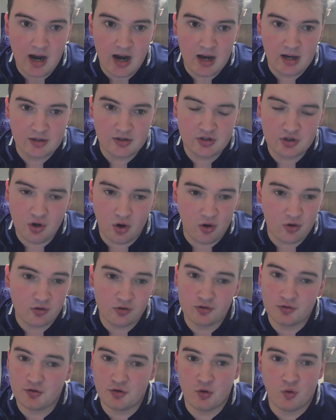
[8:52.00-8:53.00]

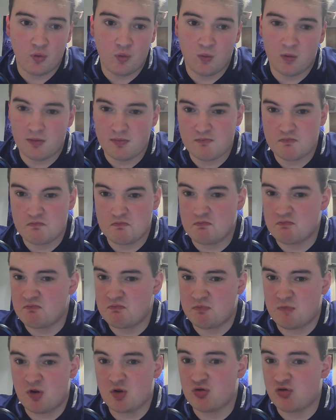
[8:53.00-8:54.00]
Scotland, though, were
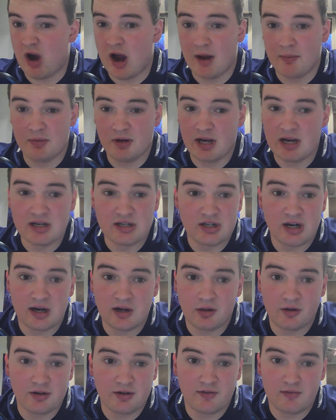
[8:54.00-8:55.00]
crap against
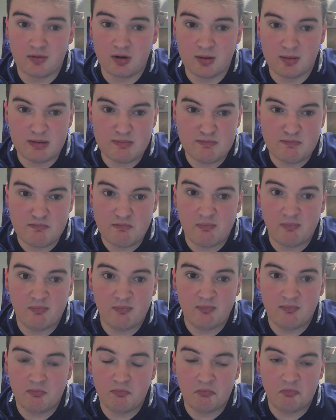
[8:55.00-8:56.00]
Ireland, if I'm going to be,
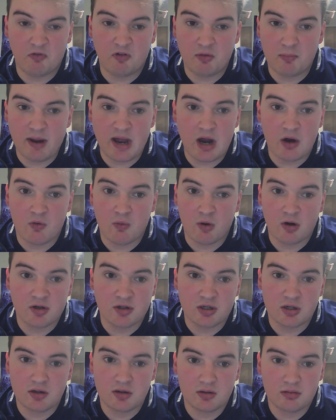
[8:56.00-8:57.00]
for a better word,
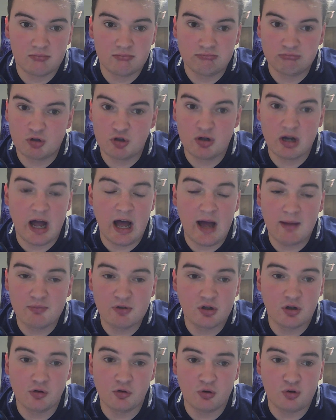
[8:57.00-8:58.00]

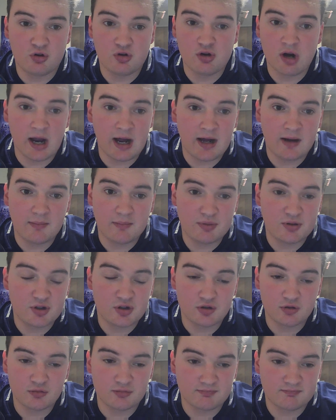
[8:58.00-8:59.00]
absolute crap,
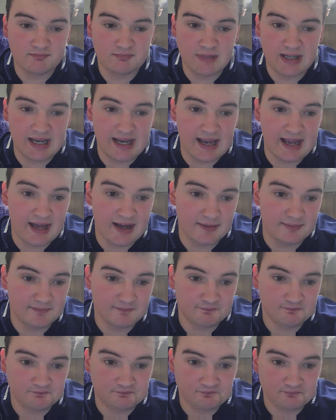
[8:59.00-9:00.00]
so yeah.
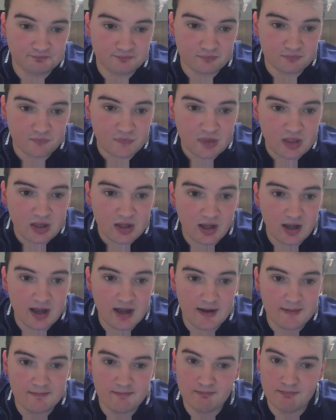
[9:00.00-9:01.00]

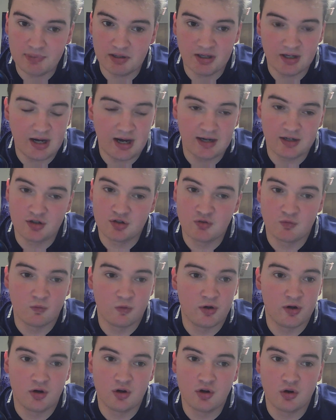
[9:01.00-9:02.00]
But I don't
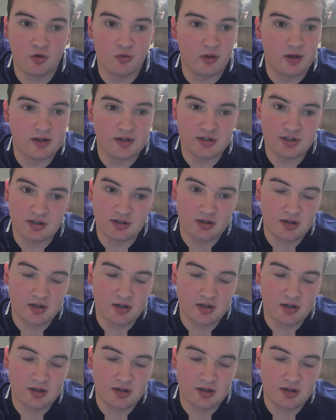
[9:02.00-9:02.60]
want to call this.